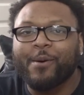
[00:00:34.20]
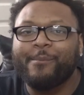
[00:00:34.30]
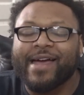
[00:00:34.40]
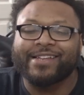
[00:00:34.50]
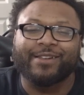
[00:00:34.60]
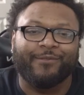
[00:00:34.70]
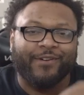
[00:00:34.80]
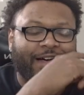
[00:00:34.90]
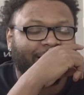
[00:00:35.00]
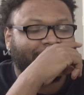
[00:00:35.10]
back to
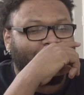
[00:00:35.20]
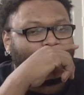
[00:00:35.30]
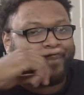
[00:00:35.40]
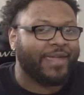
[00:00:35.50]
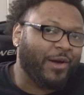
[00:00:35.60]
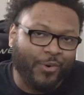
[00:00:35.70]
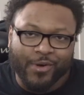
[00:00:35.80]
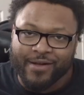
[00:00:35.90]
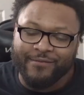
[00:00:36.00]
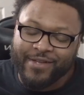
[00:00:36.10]
Von's
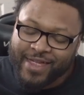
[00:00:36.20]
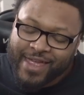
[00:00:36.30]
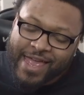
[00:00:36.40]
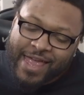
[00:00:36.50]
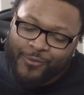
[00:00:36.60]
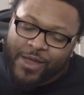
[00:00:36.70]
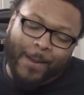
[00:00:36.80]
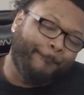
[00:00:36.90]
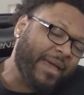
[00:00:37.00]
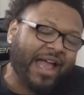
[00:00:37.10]
POV. We
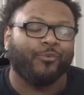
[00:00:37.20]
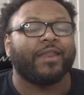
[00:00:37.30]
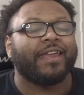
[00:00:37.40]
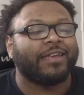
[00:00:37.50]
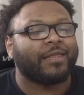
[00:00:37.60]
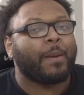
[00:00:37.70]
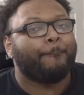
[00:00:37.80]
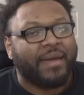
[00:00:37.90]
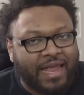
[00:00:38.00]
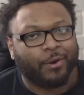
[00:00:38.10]
are back with another
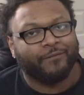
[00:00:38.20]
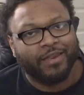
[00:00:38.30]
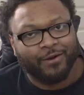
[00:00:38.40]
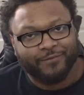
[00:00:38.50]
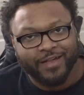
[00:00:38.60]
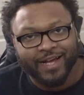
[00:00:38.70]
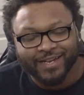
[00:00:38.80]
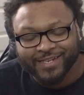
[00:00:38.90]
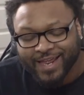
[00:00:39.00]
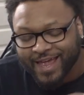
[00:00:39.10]
banger video for you
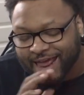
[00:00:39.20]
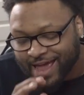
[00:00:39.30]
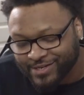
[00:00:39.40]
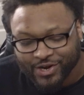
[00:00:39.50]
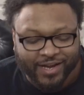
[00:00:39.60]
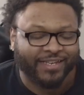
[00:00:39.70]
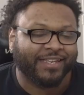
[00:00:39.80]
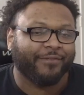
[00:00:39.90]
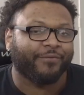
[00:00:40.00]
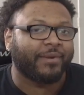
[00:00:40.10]
guys today, and as y'all can
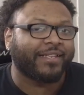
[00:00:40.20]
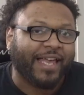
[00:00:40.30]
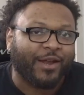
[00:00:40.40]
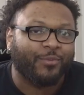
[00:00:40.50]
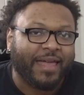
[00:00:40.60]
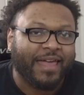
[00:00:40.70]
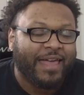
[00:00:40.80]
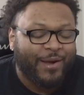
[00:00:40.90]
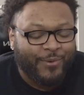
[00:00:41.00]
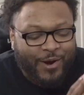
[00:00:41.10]
see from the title, man,
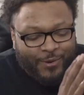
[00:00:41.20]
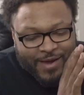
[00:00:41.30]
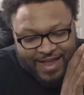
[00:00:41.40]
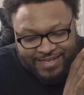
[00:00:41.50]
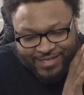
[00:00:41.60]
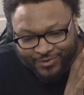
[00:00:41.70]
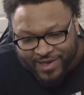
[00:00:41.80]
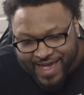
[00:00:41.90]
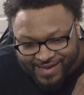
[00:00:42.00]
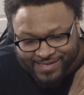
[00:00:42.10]
we are reacting to
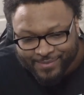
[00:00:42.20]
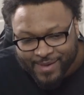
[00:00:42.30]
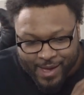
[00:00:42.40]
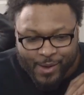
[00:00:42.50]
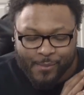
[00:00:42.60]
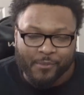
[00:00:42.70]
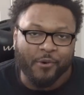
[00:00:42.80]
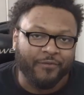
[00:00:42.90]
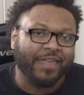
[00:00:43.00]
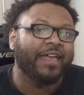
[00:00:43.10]
an SML
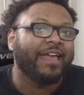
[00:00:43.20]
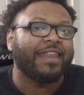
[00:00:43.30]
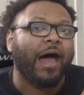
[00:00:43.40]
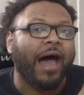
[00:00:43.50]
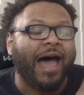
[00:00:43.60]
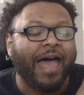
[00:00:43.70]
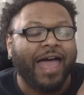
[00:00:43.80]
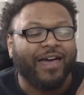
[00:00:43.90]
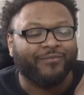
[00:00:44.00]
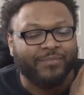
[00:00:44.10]
movie. Now, I
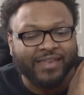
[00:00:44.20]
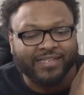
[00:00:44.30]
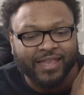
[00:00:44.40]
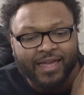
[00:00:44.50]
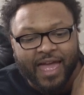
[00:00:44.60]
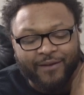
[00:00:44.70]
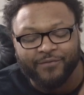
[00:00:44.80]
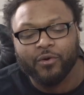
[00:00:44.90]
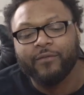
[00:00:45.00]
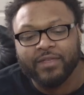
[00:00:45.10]
have missed a
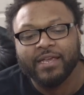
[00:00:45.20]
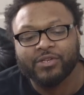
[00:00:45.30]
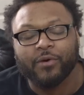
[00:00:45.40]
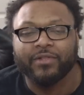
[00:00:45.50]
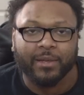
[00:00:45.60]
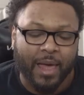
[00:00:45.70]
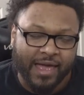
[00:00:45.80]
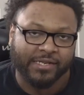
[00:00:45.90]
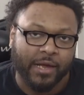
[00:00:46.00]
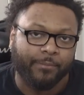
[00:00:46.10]
few of these over the
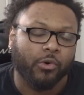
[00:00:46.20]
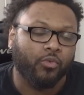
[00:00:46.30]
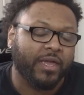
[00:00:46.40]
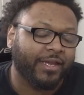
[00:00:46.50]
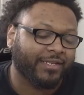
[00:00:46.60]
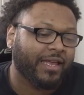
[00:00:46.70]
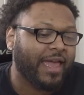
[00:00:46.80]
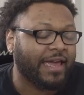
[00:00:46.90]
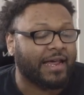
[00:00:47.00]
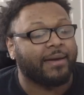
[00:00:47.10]
last couple of weeks,
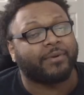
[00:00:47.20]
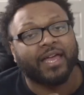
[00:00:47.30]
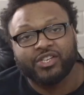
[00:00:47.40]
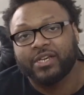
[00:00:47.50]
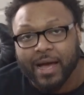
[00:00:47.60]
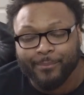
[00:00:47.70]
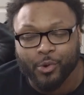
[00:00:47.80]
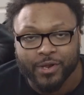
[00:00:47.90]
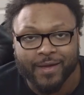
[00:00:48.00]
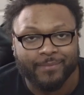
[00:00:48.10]
and I'm catching up
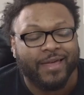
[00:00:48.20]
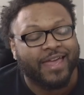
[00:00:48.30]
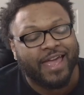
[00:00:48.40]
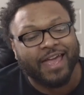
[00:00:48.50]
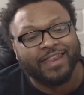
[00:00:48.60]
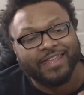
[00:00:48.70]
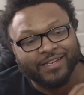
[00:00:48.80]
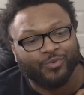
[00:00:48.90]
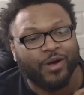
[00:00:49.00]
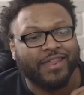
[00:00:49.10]
on them, and
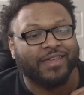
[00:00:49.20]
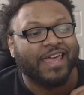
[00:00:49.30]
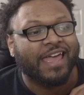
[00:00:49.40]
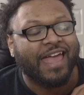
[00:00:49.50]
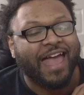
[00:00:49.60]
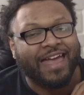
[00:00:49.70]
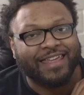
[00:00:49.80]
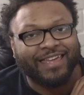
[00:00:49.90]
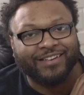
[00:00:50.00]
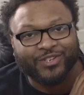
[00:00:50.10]
this one had
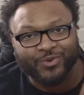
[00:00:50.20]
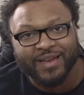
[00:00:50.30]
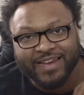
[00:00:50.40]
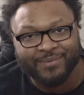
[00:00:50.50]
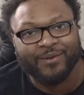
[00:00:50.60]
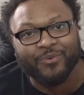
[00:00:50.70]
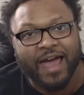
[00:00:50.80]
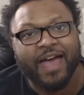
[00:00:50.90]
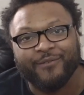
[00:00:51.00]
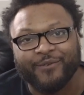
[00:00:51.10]
intrigued me when
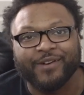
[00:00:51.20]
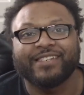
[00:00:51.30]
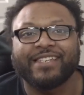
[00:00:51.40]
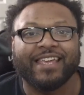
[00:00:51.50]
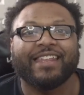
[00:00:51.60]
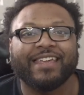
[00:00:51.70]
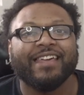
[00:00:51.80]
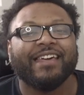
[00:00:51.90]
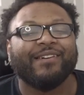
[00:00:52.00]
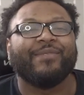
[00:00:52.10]
I had first seen it
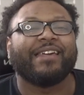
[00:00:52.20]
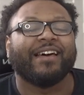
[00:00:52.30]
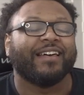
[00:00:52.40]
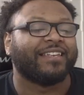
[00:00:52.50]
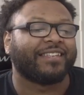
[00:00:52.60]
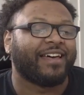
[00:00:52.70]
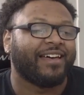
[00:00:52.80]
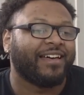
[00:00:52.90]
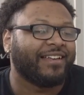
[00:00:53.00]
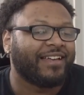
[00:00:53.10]
because
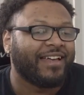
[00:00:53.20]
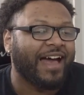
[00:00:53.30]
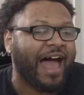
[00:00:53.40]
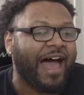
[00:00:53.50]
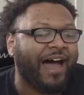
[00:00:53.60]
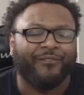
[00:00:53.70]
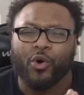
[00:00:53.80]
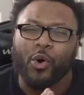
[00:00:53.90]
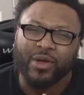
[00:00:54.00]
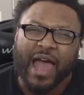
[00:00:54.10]

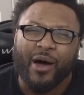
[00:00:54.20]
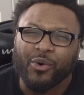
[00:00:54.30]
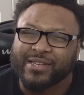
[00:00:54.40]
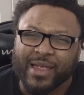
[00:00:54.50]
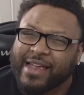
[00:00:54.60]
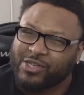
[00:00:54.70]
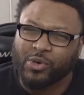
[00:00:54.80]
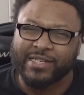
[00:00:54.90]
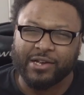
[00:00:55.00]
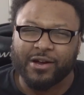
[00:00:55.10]
I always liked
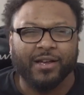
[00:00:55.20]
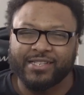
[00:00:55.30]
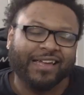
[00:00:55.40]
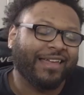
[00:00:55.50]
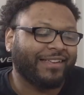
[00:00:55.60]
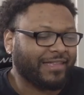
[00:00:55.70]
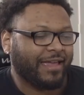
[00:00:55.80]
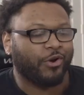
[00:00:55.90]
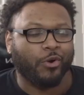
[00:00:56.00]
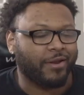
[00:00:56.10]
Toys R Us, I guess,
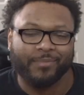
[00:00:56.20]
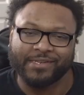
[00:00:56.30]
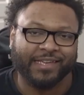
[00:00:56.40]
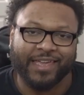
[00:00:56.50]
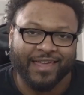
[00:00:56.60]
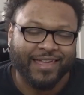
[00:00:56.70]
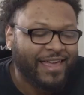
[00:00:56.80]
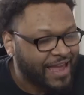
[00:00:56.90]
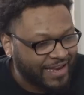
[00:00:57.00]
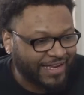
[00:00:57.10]
like growing up as a kid,
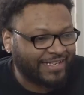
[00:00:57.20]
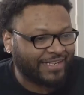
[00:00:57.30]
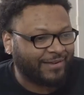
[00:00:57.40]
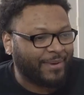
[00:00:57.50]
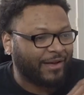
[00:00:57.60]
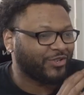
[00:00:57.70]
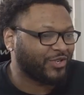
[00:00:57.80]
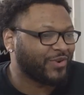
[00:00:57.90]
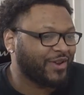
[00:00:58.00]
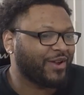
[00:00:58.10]
and this is about
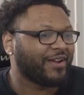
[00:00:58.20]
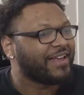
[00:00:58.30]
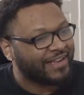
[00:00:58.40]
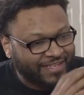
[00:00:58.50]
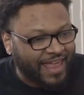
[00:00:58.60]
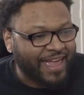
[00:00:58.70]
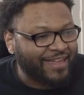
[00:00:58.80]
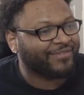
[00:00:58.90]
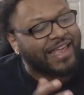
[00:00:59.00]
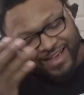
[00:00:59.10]
Junior
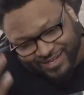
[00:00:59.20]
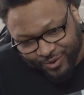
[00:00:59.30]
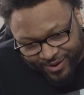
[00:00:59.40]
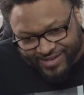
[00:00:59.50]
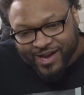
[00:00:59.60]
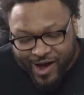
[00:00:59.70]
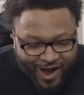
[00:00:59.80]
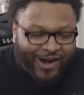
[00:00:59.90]
saves Toys R